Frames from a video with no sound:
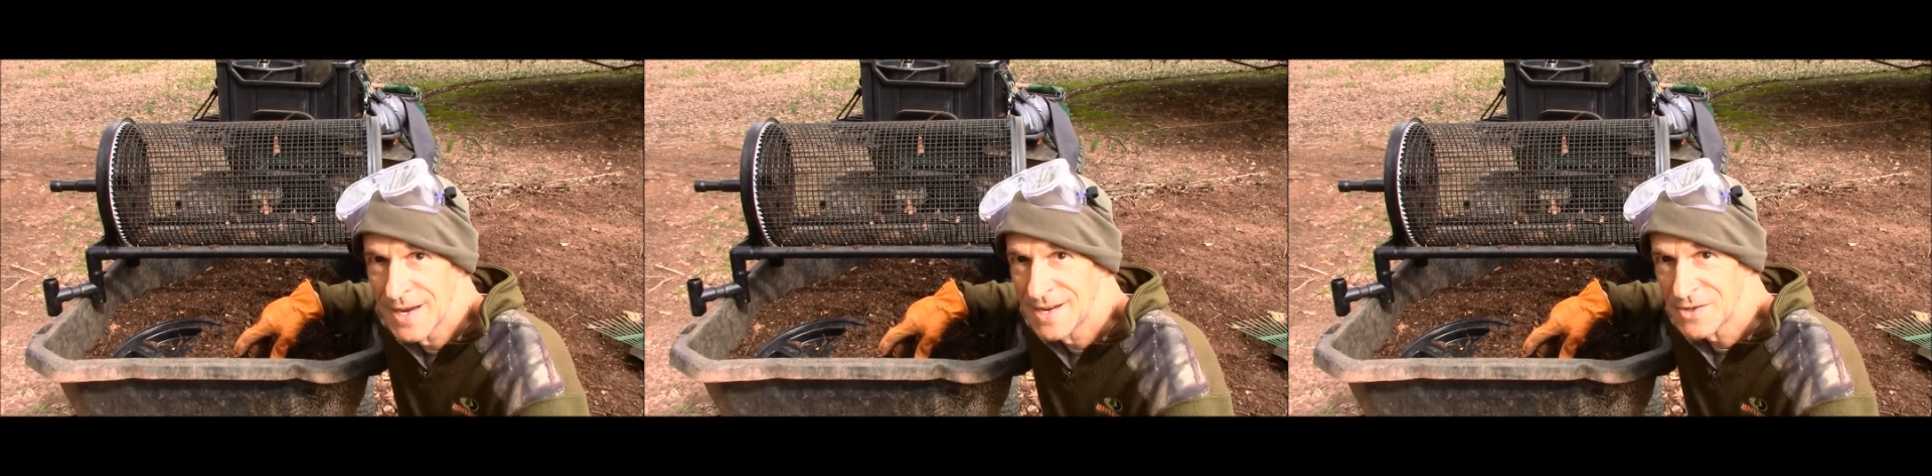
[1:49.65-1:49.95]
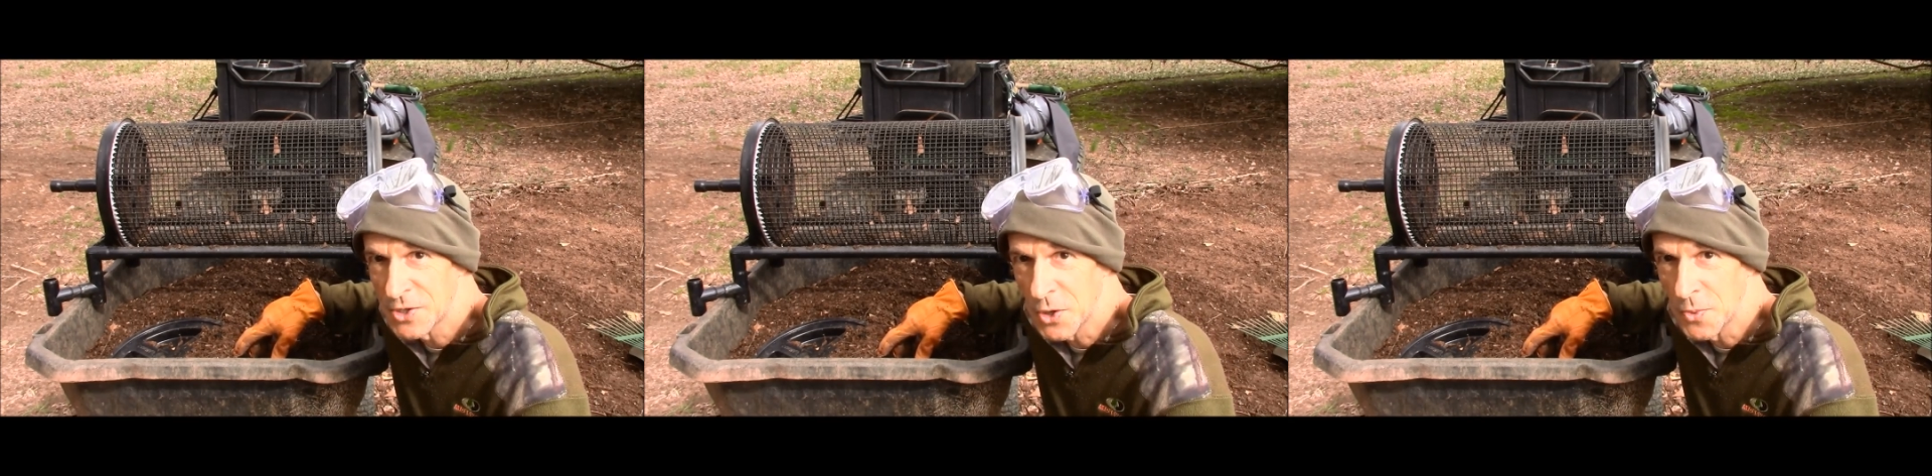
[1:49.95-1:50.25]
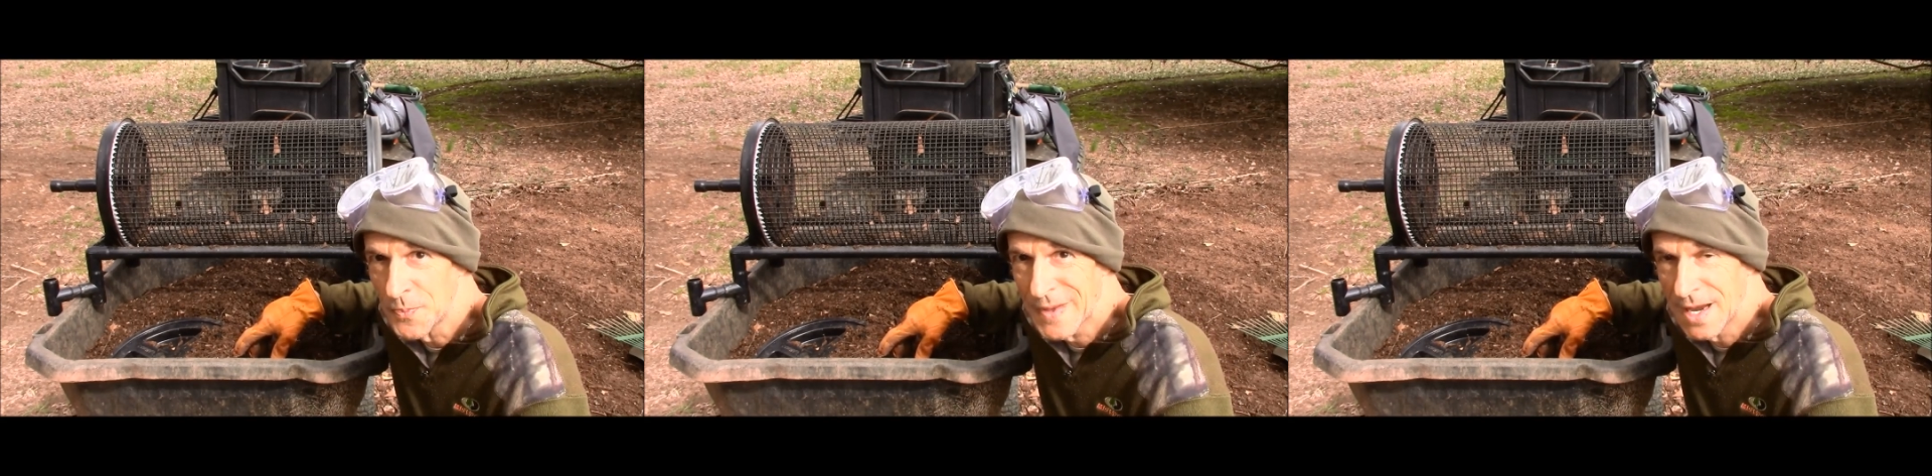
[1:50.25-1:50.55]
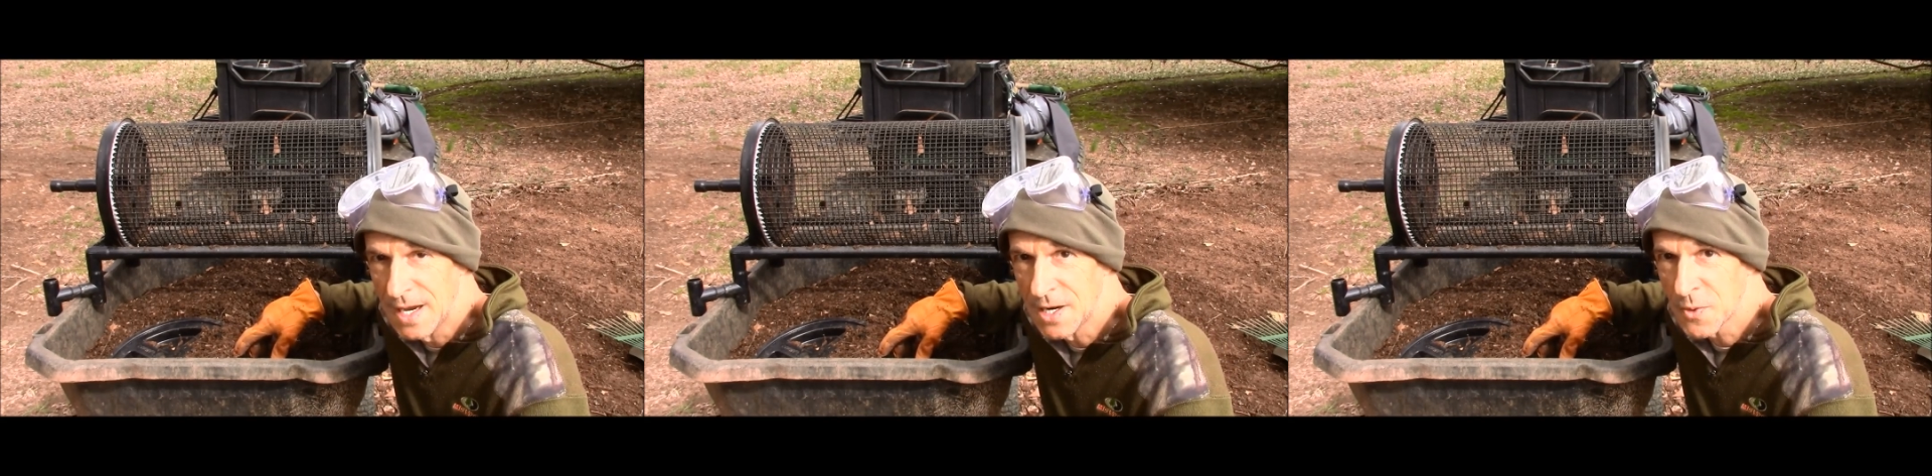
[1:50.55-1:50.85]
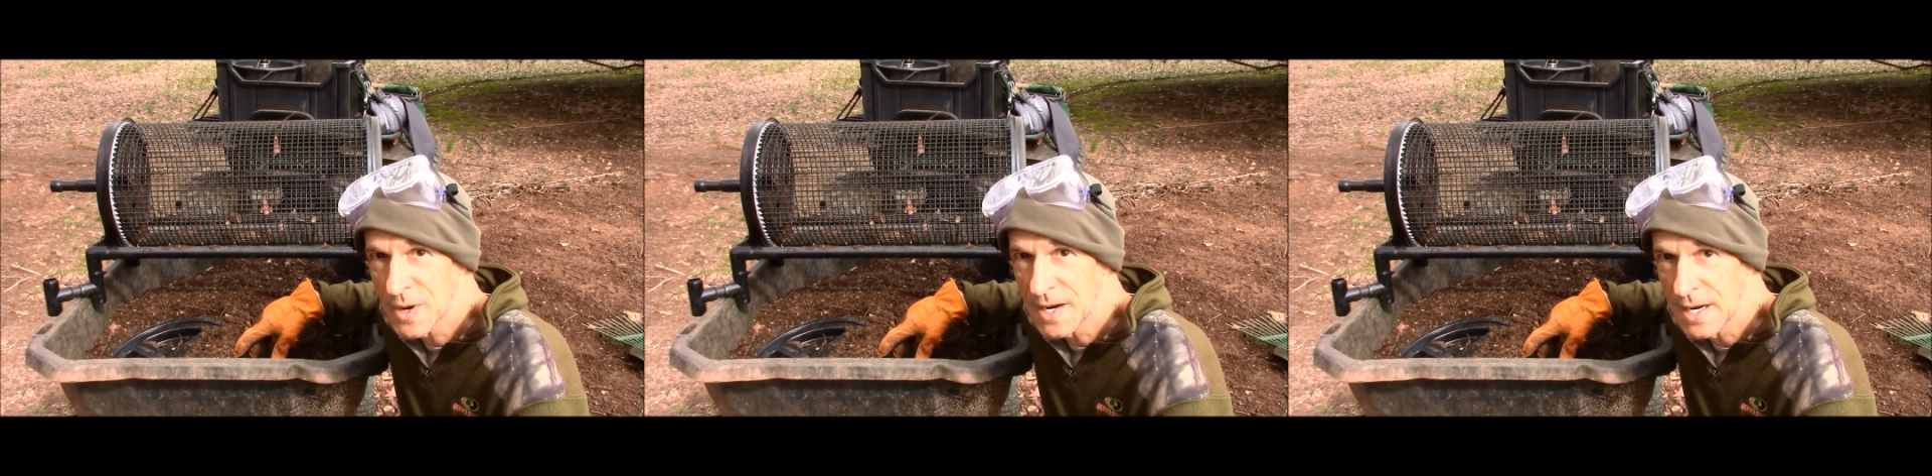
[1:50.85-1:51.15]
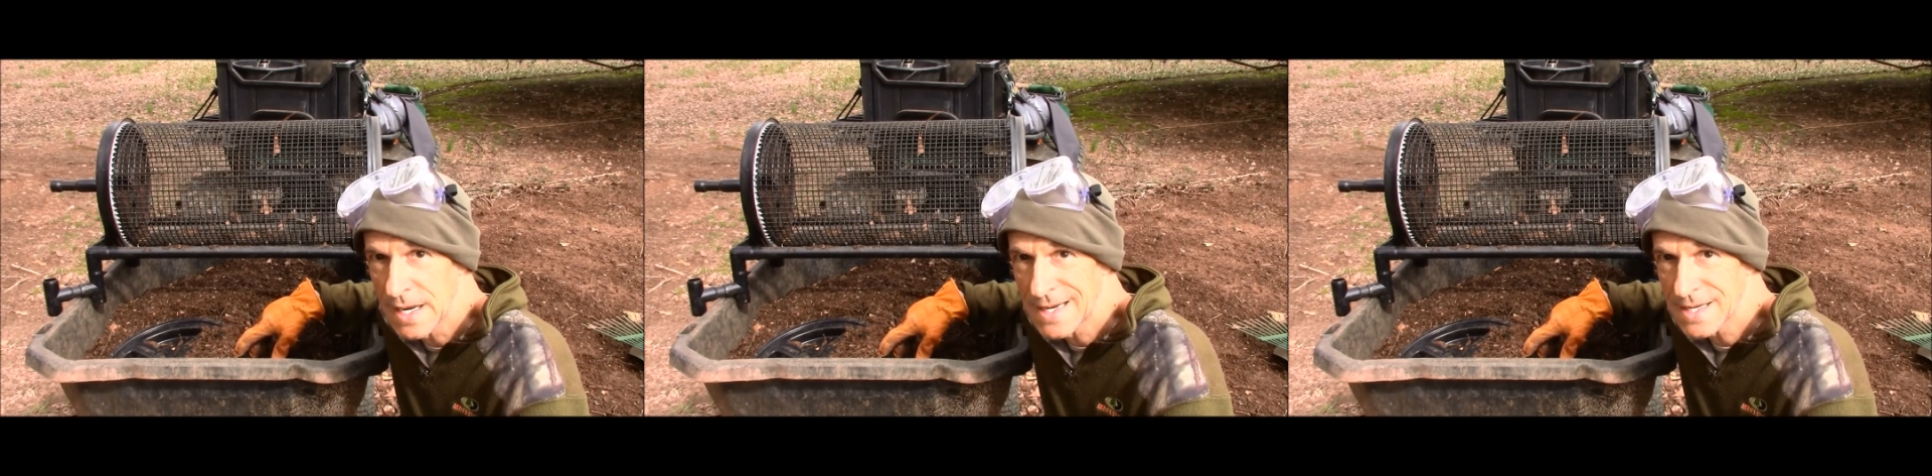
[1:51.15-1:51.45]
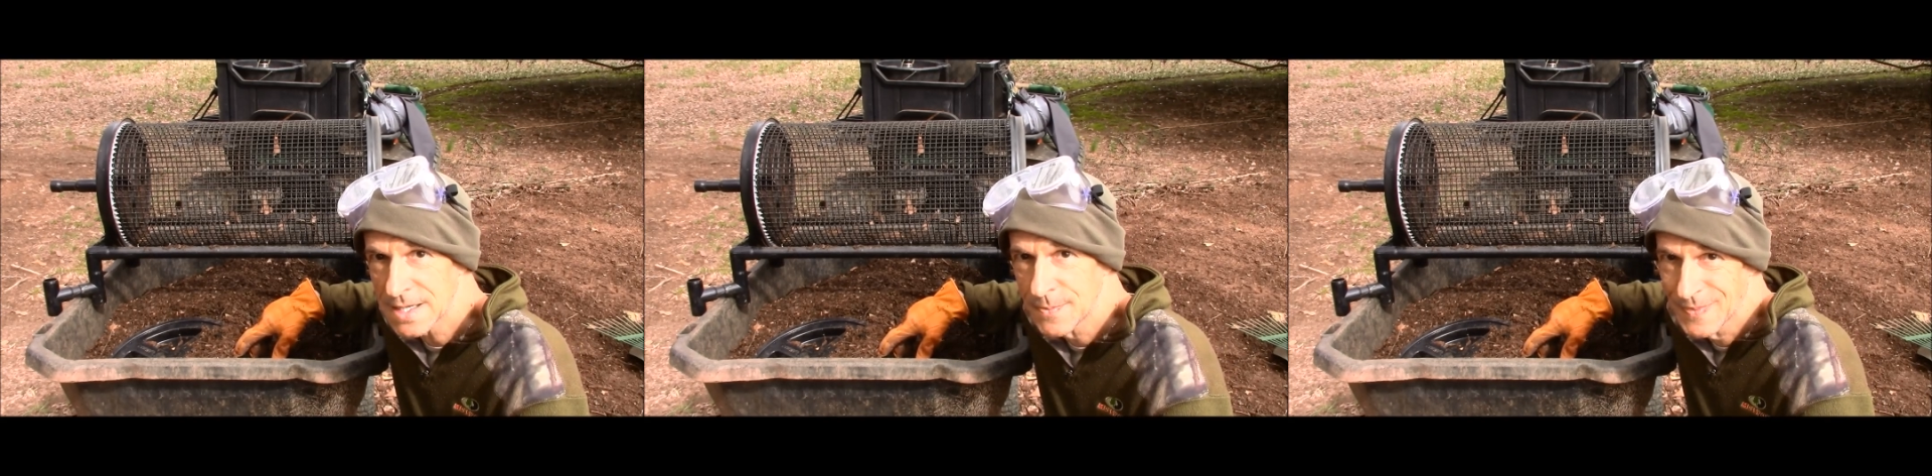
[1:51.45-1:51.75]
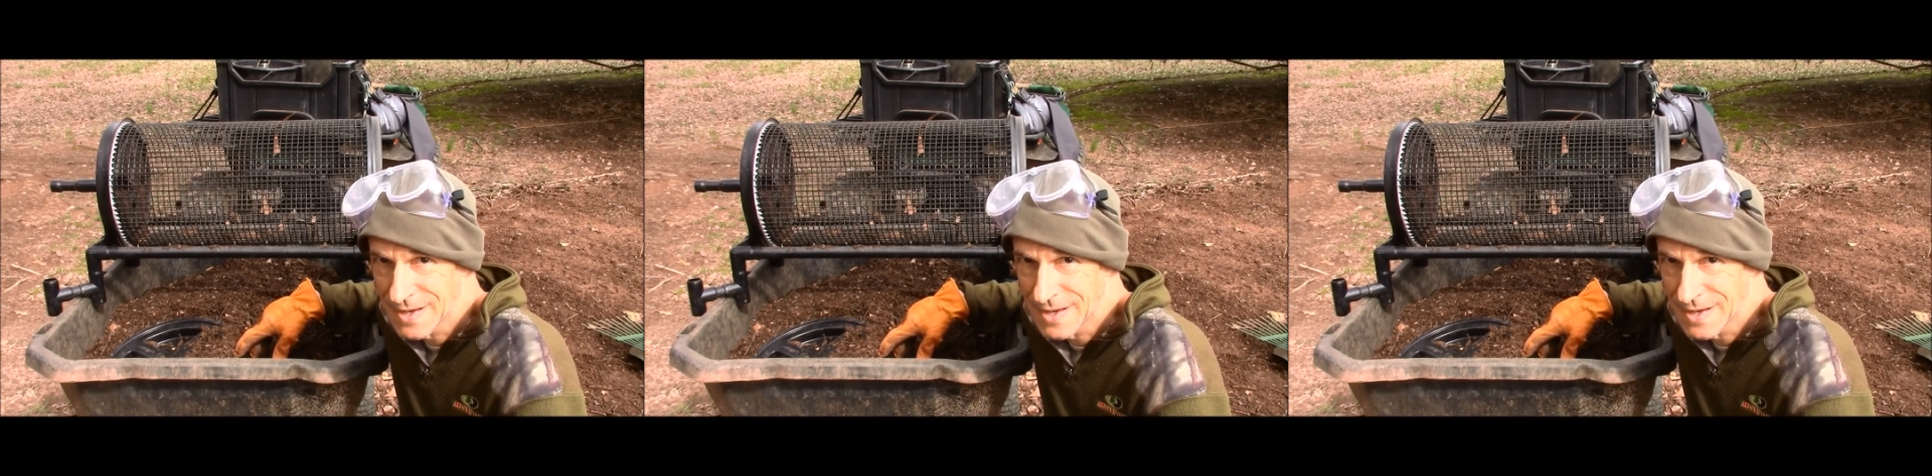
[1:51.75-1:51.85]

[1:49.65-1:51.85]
So, at any rate, guys,